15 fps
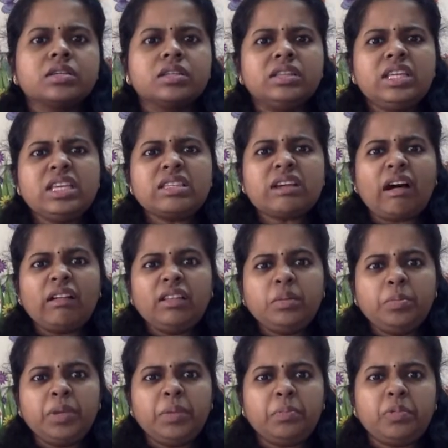these other
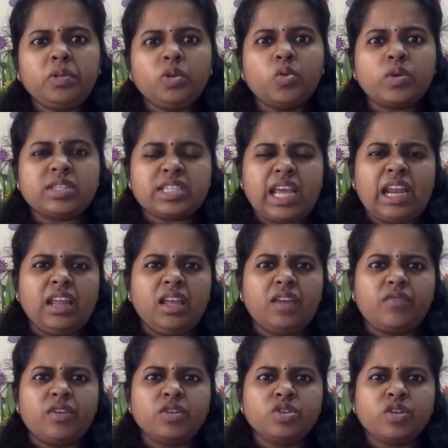people who were standing in
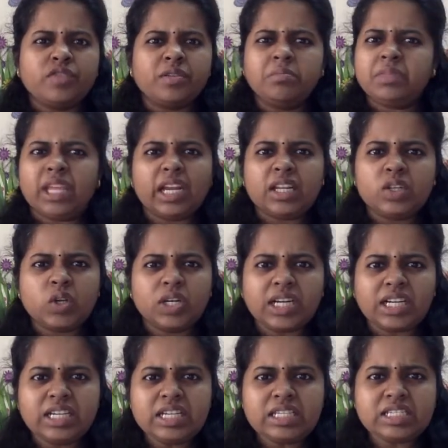front of him, they did not
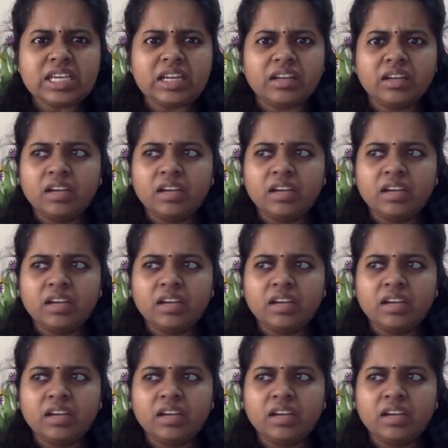understand.